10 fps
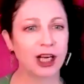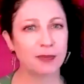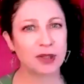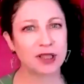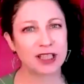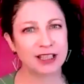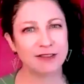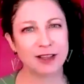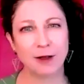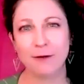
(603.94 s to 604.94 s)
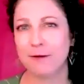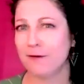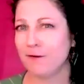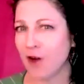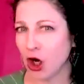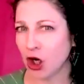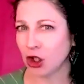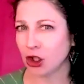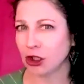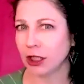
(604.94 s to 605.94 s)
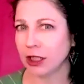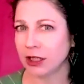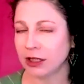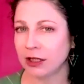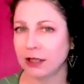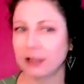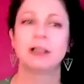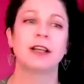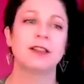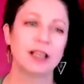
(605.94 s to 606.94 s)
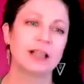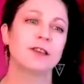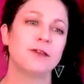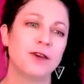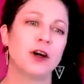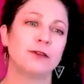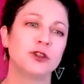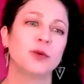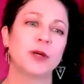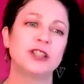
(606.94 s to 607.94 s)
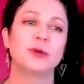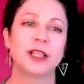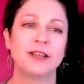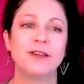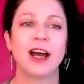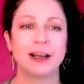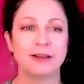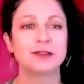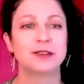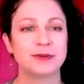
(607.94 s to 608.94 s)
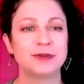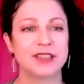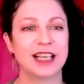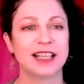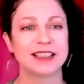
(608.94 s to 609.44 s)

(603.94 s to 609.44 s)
I believe, in the fall. I think in the fall of 2025. Yes.